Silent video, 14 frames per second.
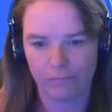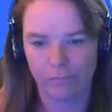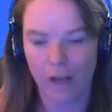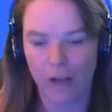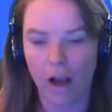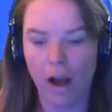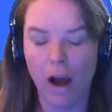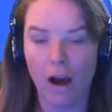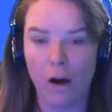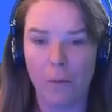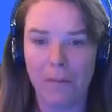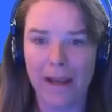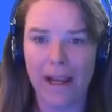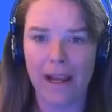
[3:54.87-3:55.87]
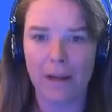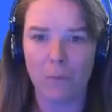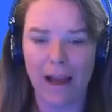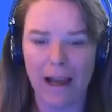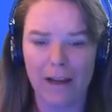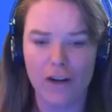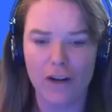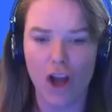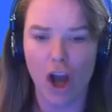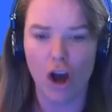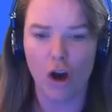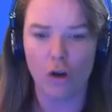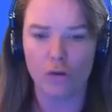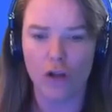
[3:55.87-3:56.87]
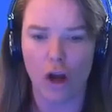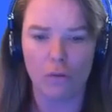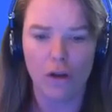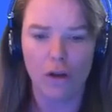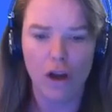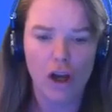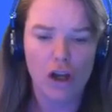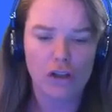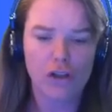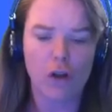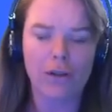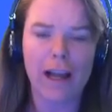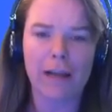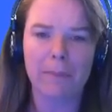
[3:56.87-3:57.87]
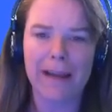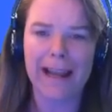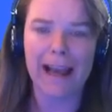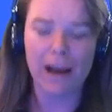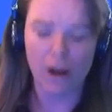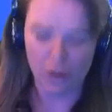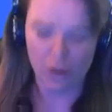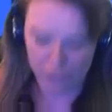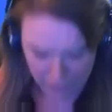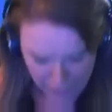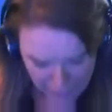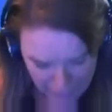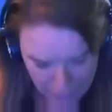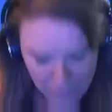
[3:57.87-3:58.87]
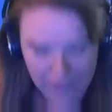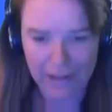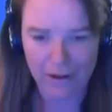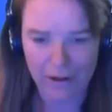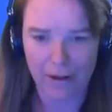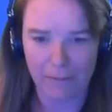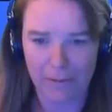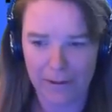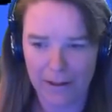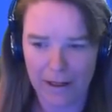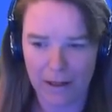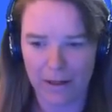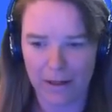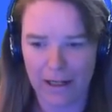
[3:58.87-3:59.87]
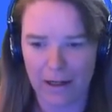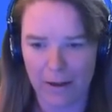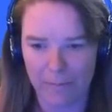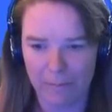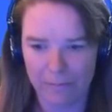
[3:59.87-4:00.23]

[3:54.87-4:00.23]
Oh man, why? No, don't, don't knock me out. How do I get up? How do I get up?